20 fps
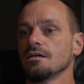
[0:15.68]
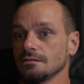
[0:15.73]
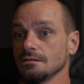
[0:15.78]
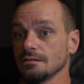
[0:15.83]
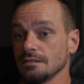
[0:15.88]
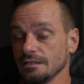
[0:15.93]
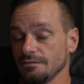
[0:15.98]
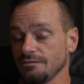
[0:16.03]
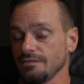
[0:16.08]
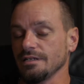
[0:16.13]

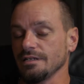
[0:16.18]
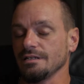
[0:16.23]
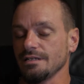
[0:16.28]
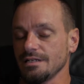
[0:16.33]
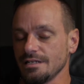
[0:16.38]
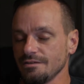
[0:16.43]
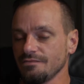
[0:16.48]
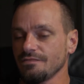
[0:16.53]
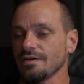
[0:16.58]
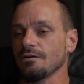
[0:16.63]

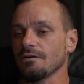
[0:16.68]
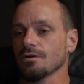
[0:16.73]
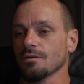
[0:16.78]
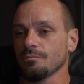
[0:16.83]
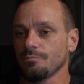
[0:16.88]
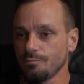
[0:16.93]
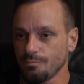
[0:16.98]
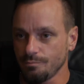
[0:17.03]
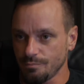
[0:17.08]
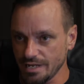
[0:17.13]
If I would have
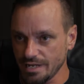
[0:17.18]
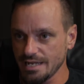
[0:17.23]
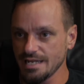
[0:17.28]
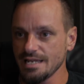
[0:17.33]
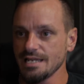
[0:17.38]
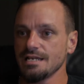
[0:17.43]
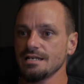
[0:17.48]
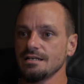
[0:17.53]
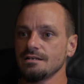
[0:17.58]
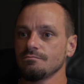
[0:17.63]

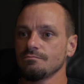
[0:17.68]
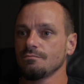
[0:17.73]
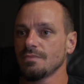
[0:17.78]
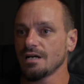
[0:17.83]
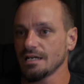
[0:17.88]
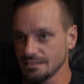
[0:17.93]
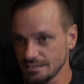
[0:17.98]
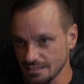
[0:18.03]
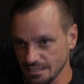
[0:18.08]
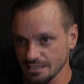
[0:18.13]
paid my
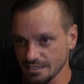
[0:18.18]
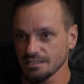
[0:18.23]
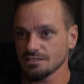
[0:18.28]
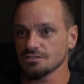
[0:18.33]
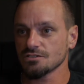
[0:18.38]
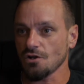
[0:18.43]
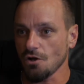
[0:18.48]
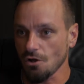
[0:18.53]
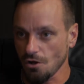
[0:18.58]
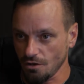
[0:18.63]
tickets
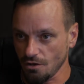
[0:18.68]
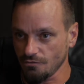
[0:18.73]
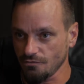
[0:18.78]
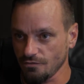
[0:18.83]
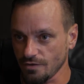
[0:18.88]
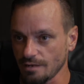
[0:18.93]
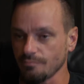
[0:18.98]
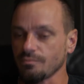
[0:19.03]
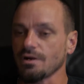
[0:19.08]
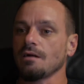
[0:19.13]
off,
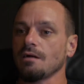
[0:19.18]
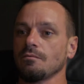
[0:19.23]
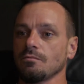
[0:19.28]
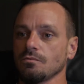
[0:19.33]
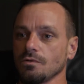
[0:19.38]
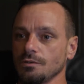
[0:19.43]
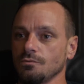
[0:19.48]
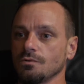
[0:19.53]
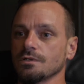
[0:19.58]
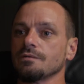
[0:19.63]
I
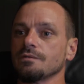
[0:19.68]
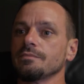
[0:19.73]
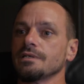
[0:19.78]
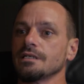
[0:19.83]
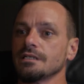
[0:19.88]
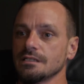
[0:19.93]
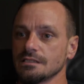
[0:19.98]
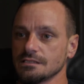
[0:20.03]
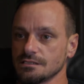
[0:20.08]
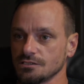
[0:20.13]
probably wouldn't have been
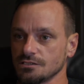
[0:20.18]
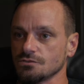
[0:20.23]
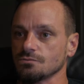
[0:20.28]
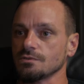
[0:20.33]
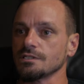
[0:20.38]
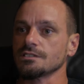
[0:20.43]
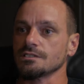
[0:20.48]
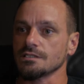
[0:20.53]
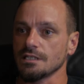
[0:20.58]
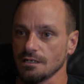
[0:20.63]
in the
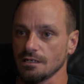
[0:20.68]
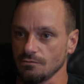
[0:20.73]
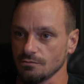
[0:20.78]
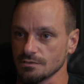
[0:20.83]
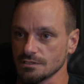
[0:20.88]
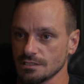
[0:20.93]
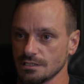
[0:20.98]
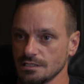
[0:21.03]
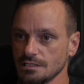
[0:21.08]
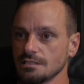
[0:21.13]
situation that I was
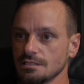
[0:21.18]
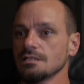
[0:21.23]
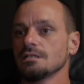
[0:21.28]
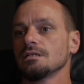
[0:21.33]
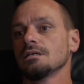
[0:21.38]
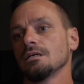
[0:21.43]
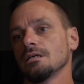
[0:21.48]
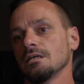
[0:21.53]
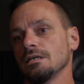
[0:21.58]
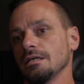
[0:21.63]
in,
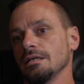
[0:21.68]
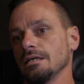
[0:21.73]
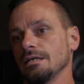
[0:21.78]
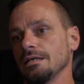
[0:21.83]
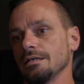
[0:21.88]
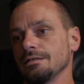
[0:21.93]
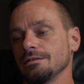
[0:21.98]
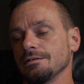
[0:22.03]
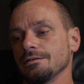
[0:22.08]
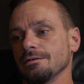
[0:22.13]

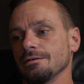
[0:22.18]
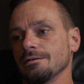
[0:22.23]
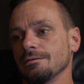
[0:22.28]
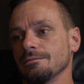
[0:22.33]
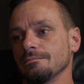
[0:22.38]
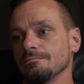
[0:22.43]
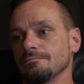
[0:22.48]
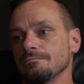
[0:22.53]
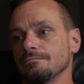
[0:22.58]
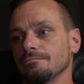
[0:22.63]

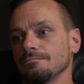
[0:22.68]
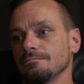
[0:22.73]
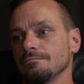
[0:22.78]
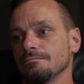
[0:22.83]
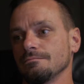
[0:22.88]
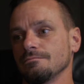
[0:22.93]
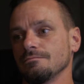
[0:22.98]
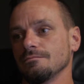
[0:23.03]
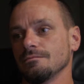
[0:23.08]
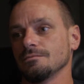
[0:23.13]
and
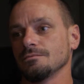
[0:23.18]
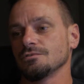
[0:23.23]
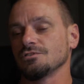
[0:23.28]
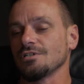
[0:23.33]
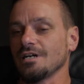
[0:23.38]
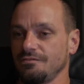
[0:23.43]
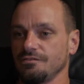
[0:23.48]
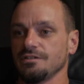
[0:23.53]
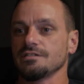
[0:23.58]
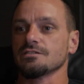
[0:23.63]

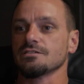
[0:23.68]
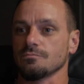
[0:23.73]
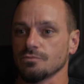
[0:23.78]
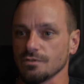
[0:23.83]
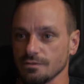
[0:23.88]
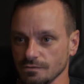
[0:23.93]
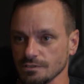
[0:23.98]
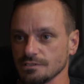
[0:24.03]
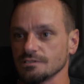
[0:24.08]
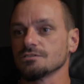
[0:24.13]
driving is a
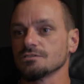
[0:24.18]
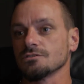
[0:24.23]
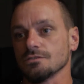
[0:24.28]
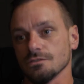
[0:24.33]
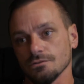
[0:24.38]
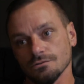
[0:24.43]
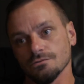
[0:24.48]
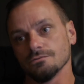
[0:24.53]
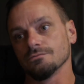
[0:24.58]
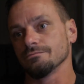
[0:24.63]
privilege.
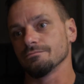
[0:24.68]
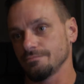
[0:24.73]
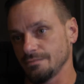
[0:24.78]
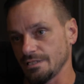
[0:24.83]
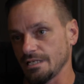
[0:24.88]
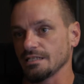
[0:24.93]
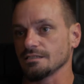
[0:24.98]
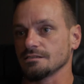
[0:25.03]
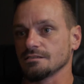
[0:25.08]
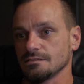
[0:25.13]
So
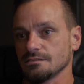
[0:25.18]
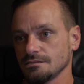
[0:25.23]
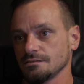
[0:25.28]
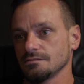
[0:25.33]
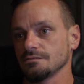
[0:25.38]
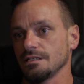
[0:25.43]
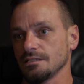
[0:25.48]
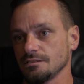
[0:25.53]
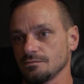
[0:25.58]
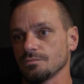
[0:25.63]
that's
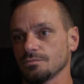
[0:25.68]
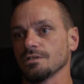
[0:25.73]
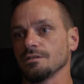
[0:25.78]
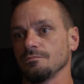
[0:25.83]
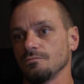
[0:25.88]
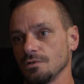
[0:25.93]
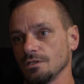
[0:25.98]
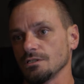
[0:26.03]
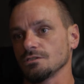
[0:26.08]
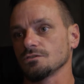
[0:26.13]
pretty
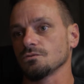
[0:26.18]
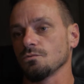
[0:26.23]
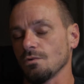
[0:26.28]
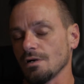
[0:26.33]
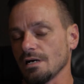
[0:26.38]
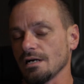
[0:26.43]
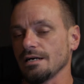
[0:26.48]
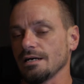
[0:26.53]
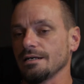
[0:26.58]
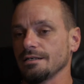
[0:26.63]
much
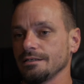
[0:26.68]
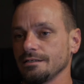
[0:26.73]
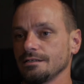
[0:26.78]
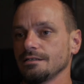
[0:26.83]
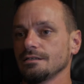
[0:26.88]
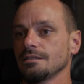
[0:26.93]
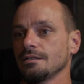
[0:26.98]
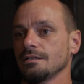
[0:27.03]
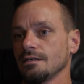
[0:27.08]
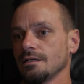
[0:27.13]
why
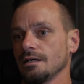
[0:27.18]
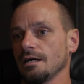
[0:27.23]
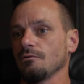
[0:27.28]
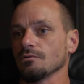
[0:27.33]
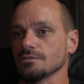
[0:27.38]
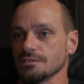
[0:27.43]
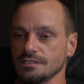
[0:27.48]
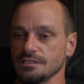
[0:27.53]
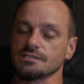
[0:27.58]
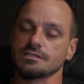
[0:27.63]
I
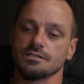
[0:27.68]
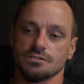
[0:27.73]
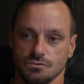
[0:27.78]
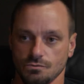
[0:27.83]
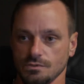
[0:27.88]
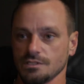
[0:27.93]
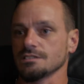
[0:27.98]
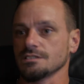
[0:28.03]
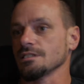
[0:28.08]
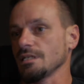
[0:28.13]
was in the
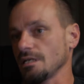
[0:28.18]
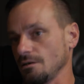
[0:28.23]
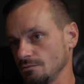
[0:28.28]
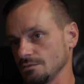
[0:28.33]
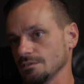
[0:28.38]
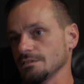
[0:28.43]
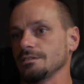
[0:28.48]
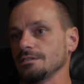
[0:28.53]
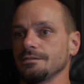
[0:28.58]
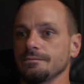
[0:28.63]
situation that I was
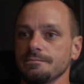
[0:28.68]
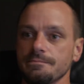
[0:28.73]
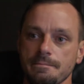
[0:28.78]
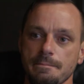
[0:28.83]
in.